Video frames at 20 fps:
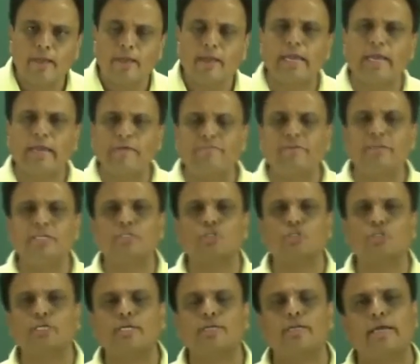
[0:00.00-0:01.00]
every
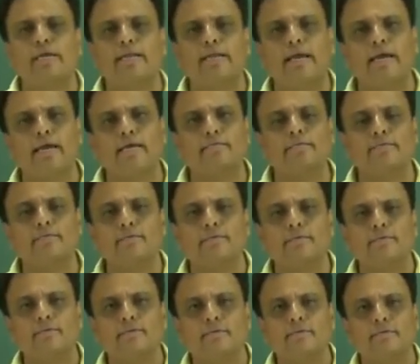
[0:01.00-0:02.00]
straight line has
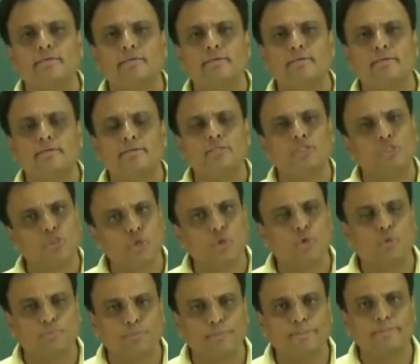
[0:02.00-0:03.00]

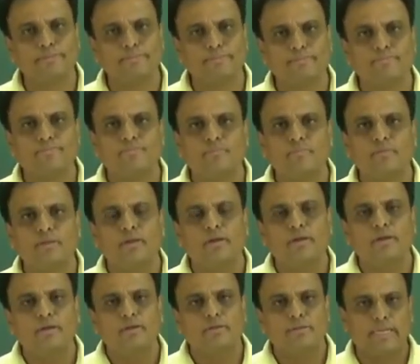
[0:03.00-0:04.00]
slope,
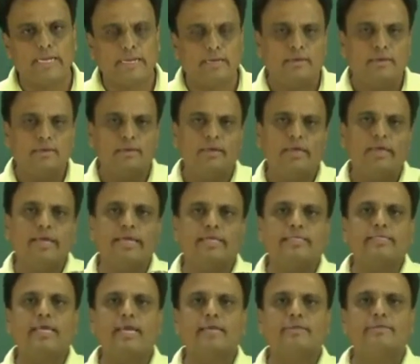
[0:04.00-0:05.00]
then
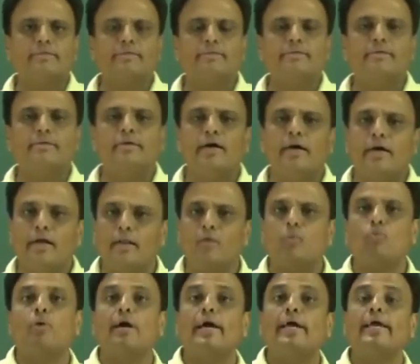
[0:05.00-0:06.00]
x-axis
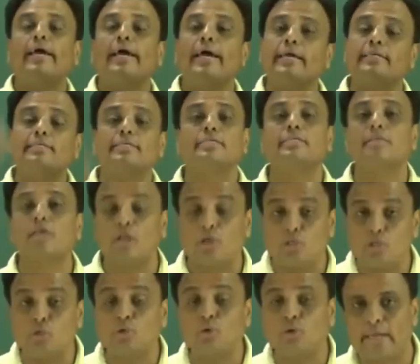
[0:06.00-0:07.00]
and y-axis are
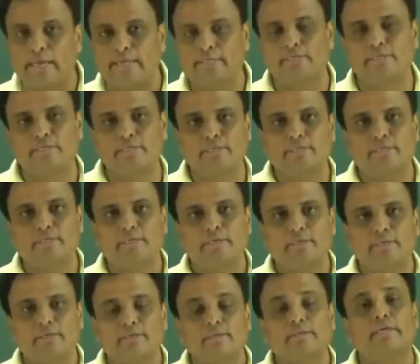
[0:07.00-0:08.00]
also lines,
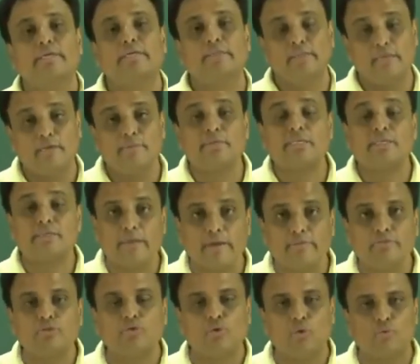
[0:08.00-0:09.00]
then they must
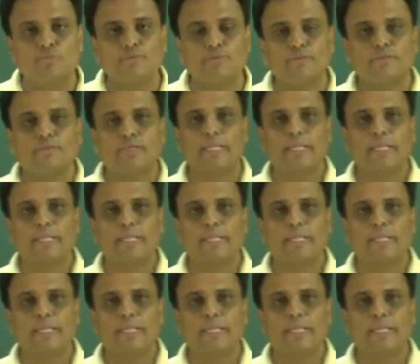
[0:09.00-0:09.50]
have slopes.